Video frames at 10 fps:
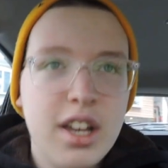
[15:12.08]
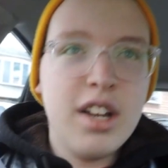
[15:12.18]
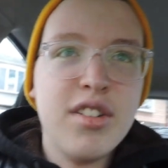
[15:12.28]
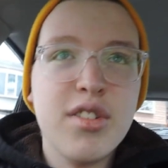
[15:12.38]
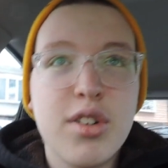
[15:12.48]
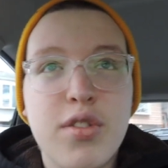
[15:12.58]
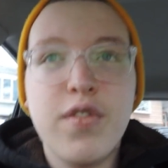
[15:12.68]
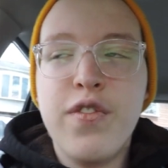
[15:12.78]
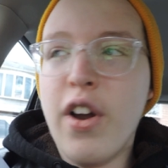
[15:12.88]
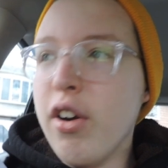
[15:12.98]
It's
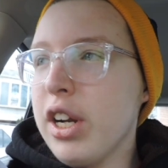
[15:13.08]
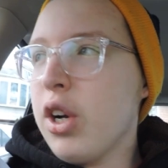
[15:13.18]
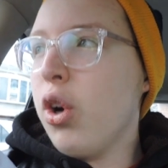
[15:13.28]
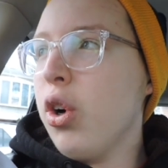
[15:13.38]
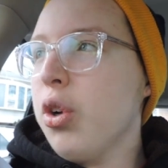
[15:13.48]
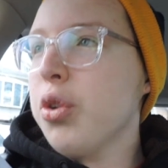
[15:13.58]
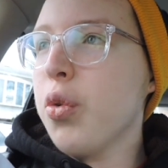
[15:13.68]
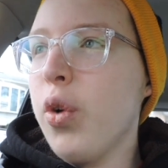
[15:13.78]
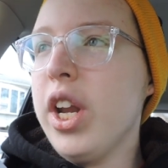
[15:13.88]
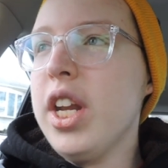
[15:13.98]
very cold,
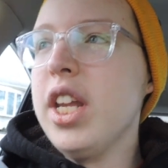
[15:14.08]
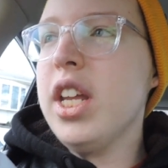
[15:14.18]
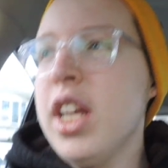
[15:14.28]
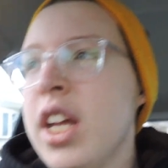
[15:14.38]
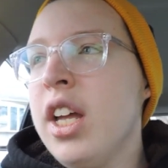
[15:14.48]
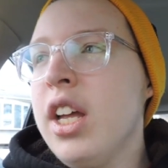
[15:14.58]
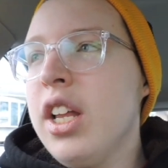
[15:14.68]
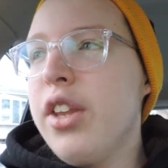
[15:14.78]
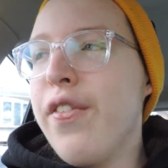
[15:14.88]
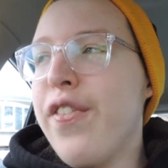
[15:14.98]
windy
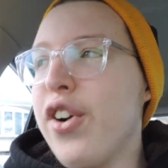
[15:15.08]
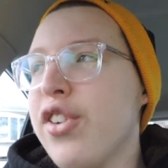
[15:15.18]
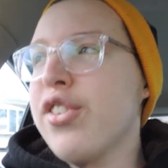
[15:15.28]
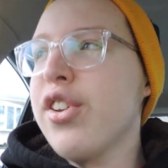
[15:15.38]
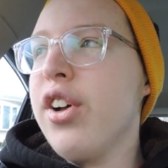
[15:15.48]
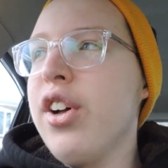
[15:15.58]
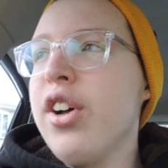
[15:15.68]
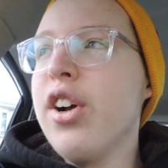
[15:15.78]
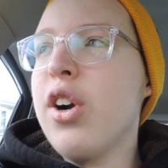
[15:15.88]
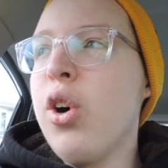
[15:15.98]
the first
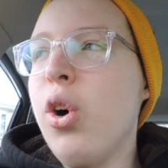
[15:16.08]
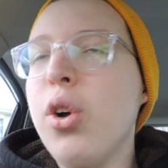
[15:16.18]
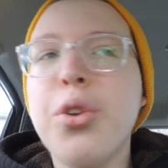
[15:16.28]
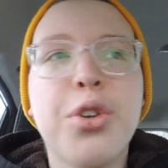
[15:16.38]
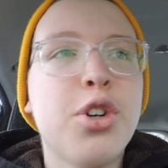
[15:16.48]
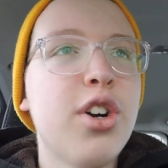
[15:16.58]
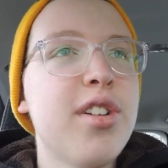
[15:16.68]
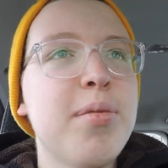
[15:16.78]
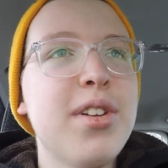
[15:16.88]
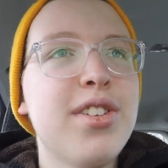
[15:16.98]
uh, cold
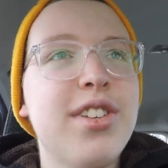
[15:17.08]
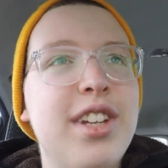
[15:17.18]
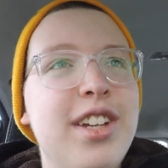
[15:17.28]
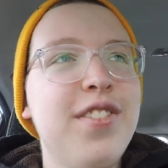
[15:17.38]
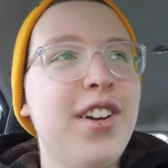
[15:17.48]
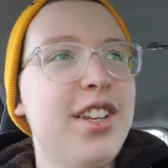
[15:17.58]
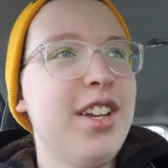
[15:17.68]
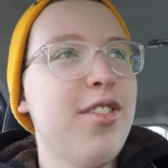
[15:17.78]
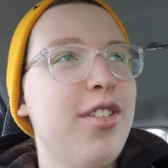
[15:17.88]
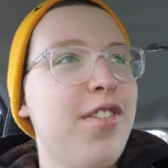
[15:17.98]
Christmas Eve I
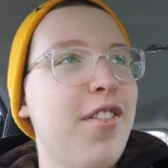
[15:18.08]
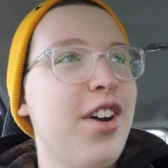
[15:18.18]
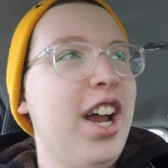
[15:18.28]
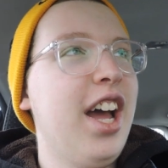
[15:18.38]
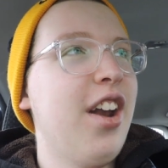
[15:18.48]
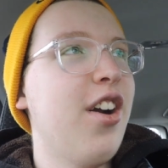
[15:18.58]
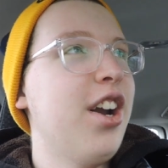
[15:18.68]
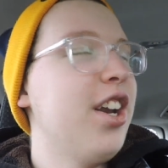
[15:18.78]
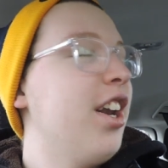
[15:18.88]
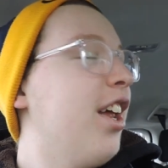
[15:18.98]
think we've ever had,
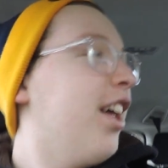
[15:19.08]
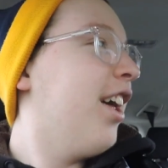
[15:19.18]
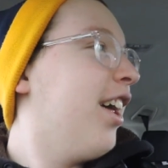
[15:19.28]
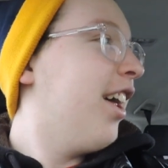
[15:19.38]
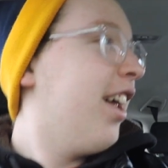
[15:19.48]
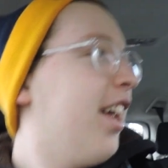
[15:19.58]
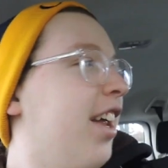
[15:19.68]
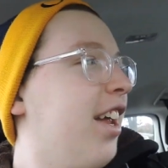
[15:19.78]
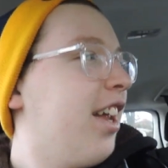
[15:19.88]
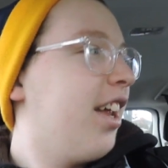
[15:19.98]
right? Yeah, we've
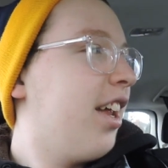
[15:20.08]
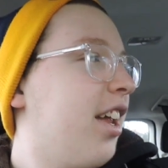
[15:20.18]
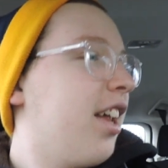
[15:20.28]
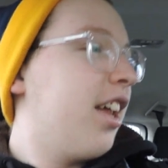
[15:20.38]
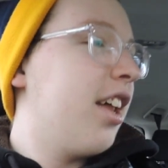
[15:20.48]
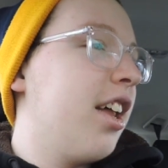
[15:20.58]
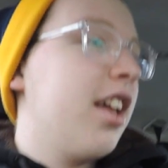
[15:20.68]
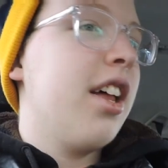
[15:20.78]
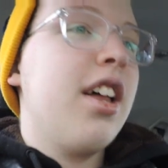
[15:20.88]
had cold Christmas